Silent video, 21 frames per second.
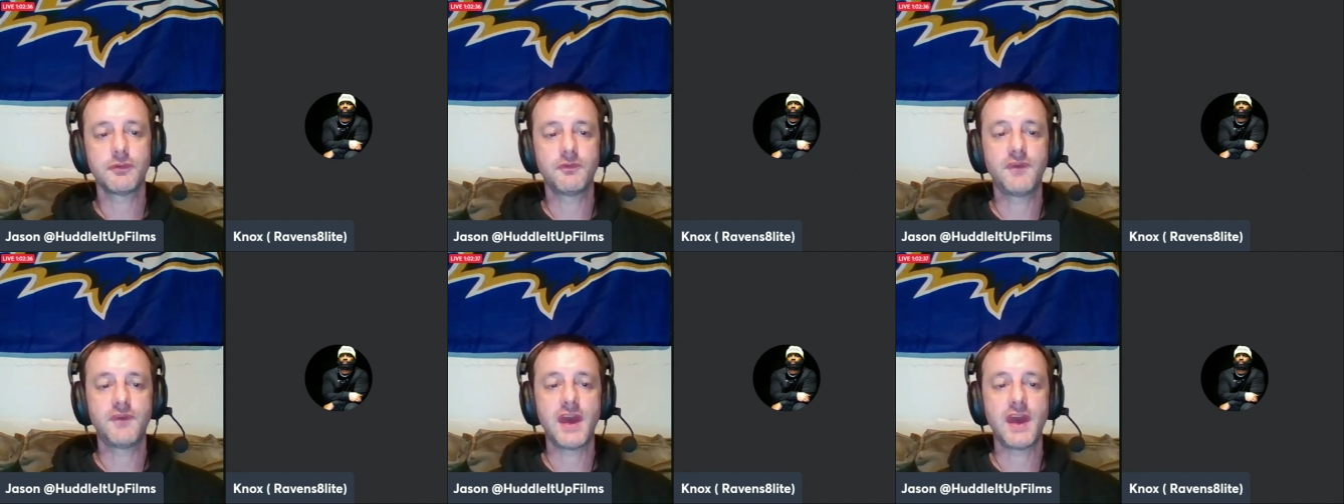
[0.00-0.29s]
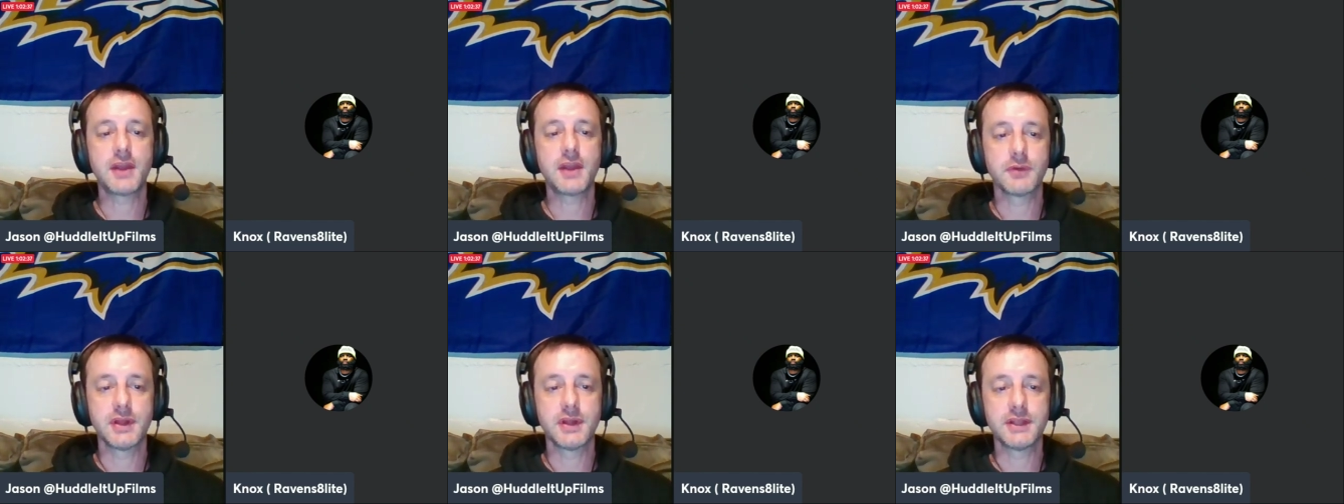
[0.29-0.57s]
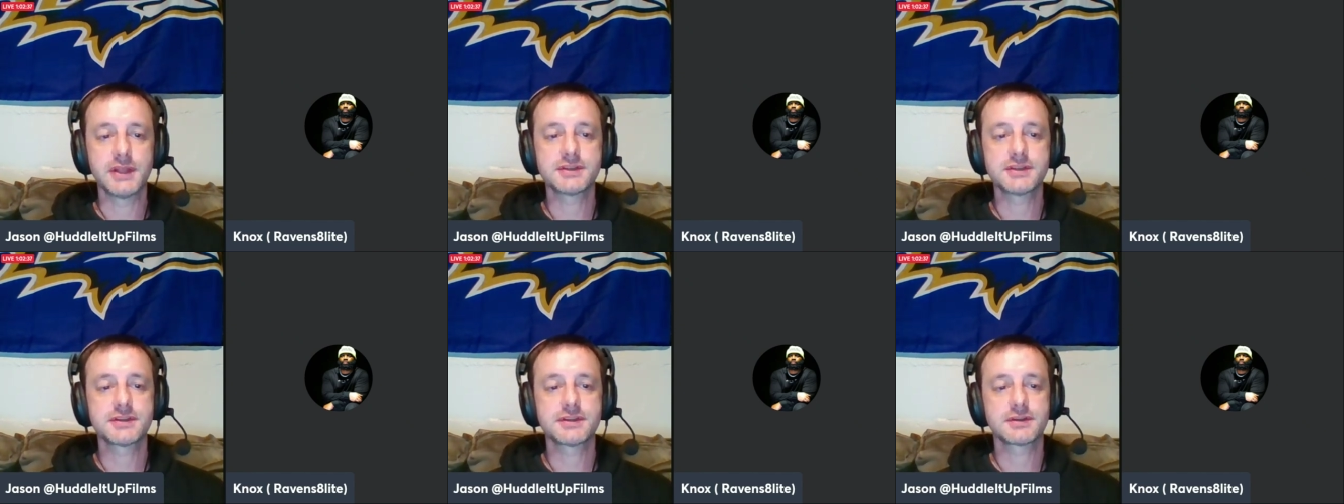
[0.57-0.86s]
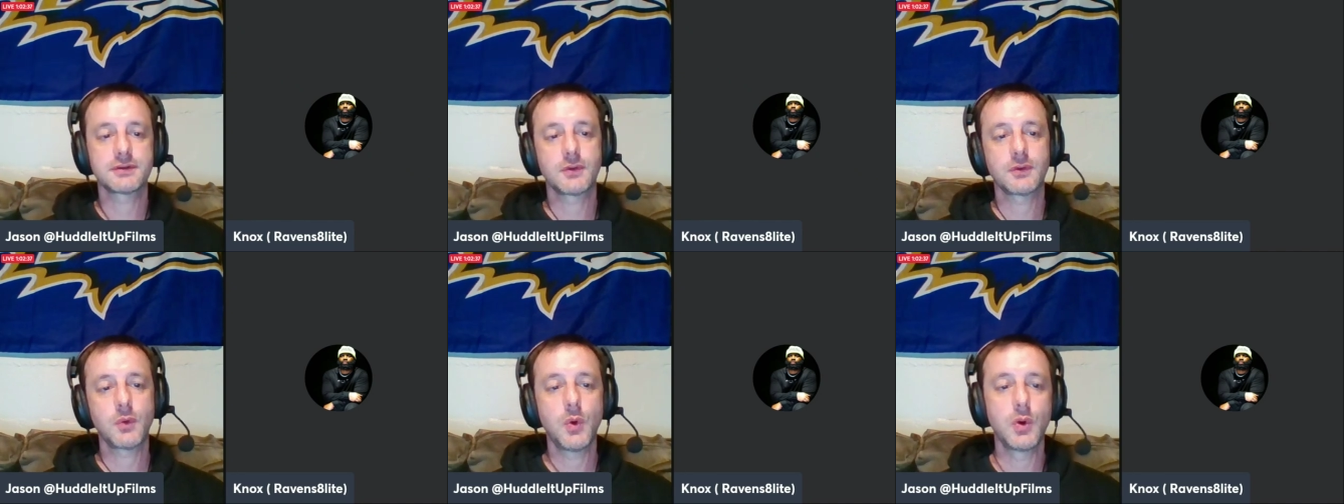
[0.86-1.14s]

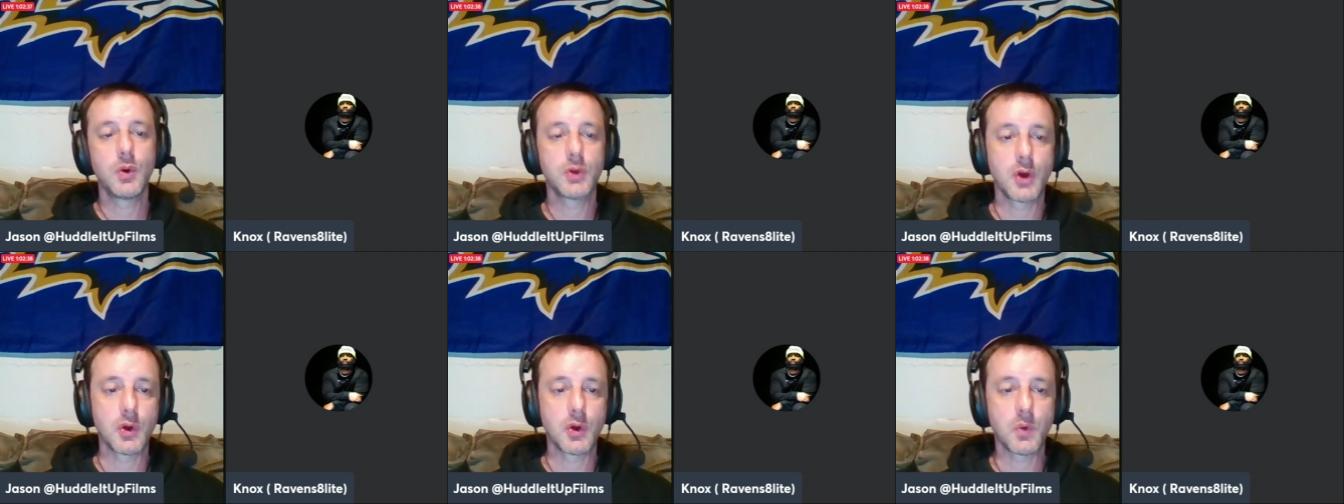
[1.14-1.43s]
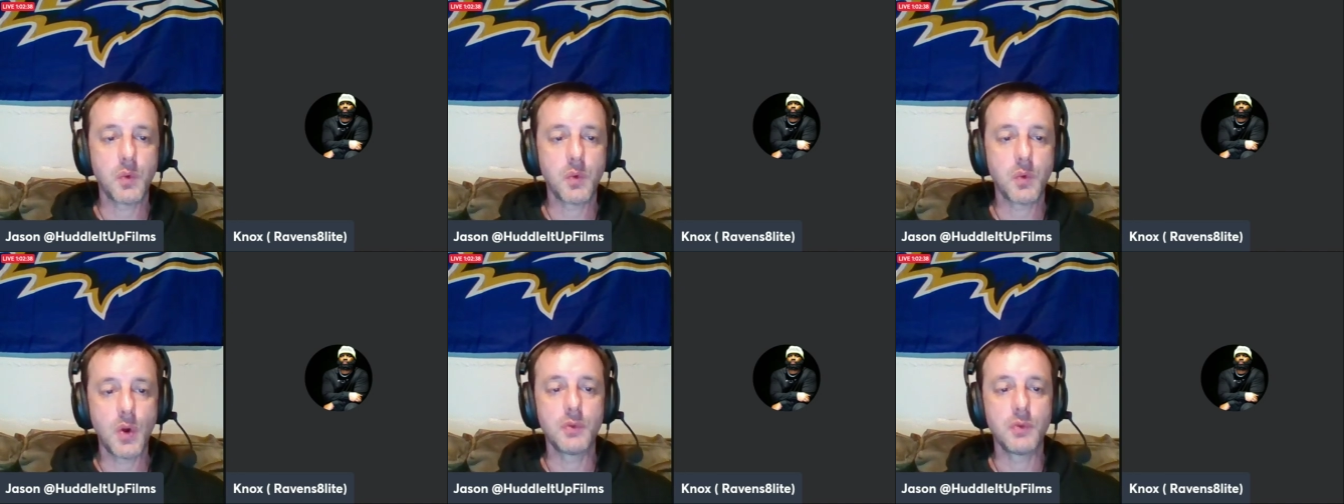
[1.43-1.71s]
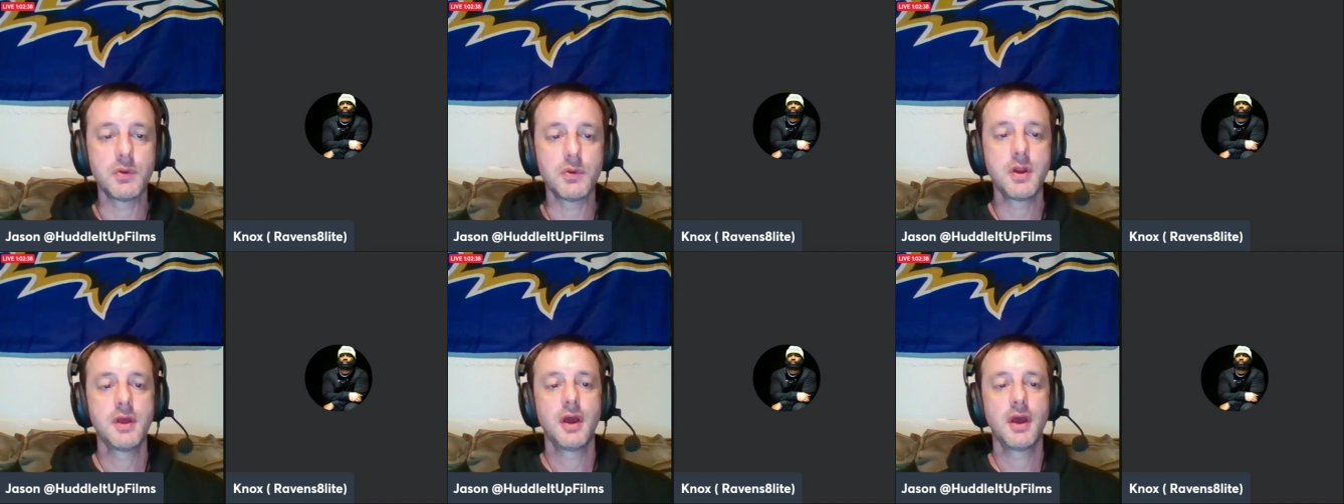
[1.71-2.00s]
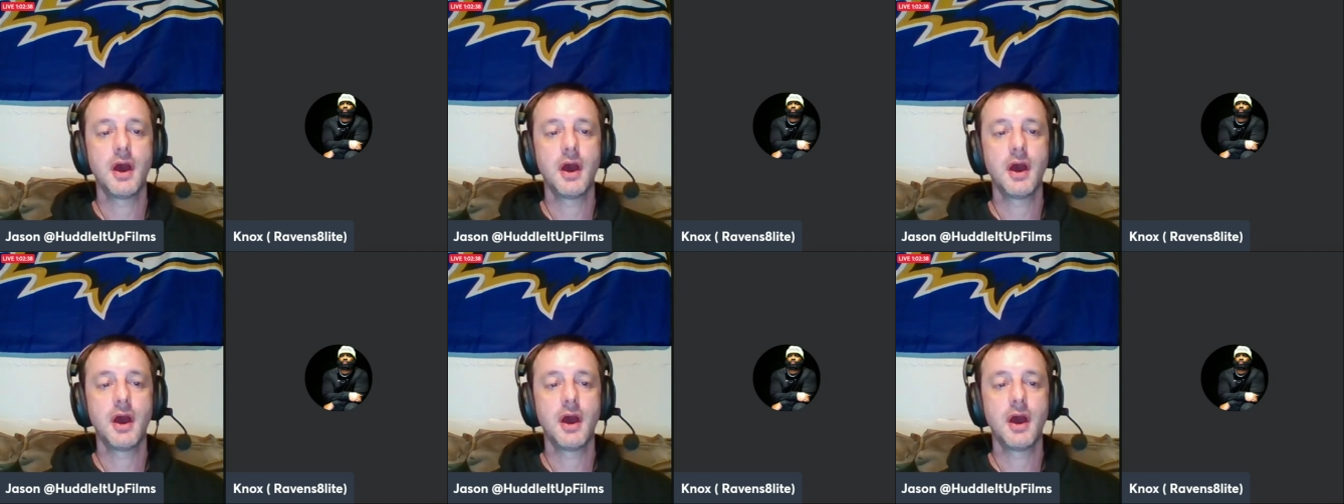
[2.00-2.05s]
veterans, quote unquote,